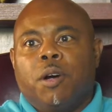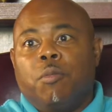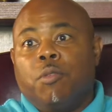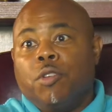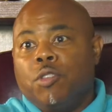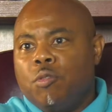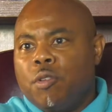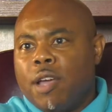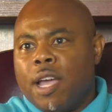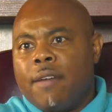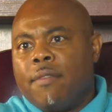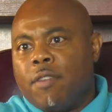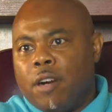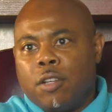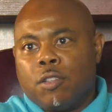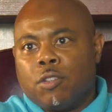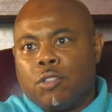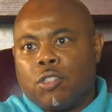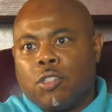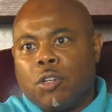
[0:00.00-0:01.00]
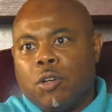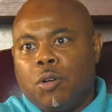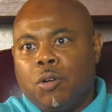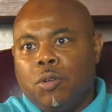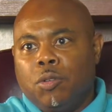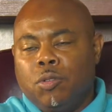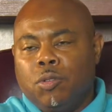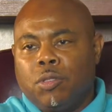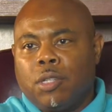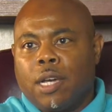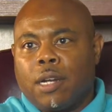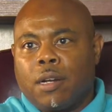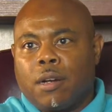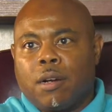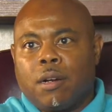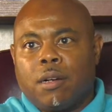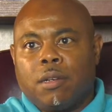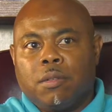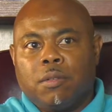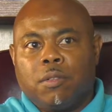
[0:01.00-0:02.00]
But when you have other shows
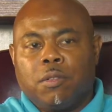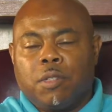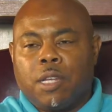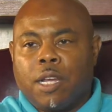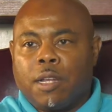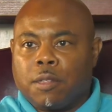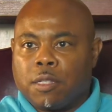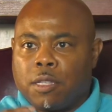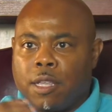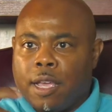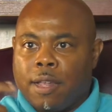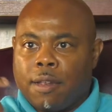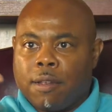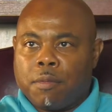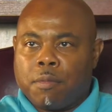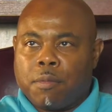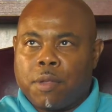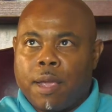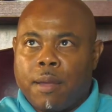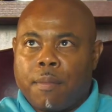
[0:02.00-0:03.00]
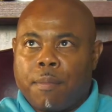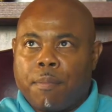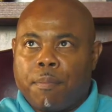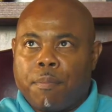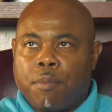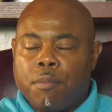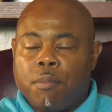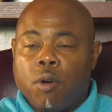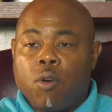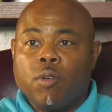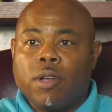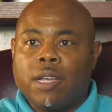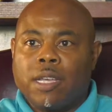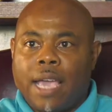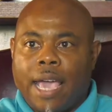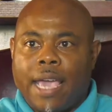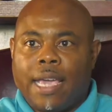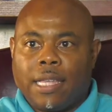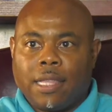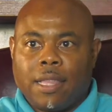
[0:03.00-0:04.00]
that promote
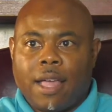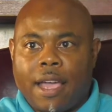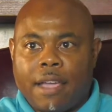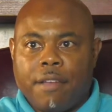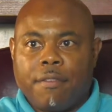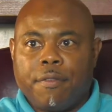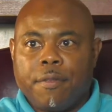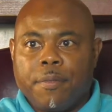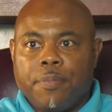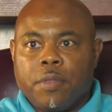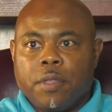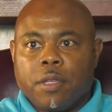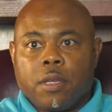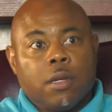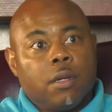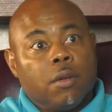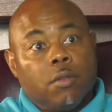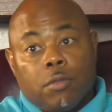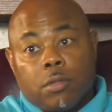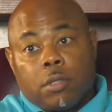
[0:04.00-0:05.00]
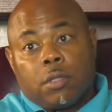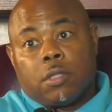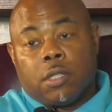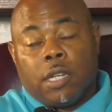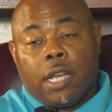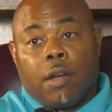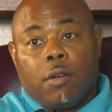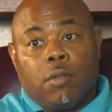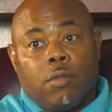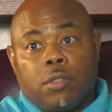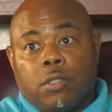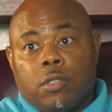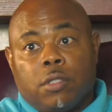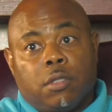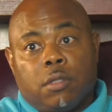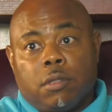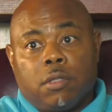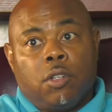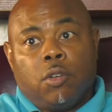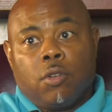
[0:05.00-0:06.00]
gang life, now
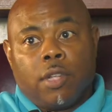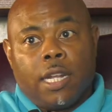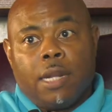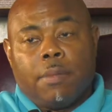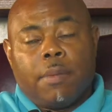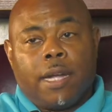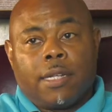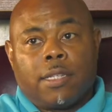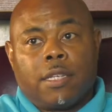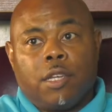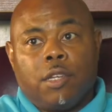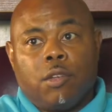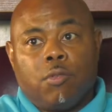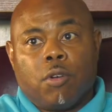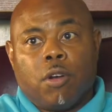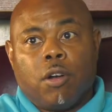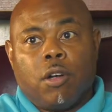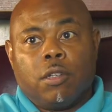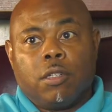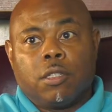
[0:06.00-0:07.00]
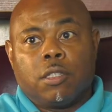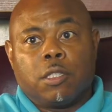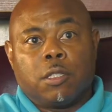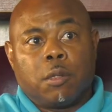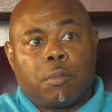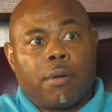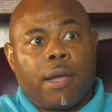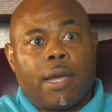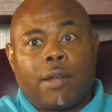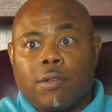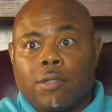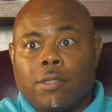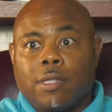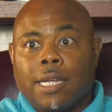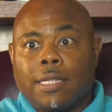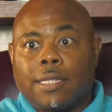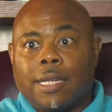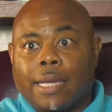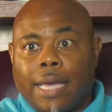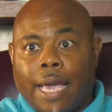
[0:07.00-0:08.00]
don't let anybody tell you wrong. The Sopranos,
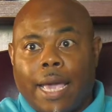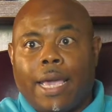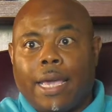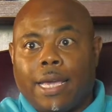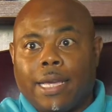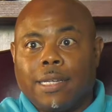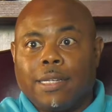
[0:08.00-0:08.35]
that's a gang.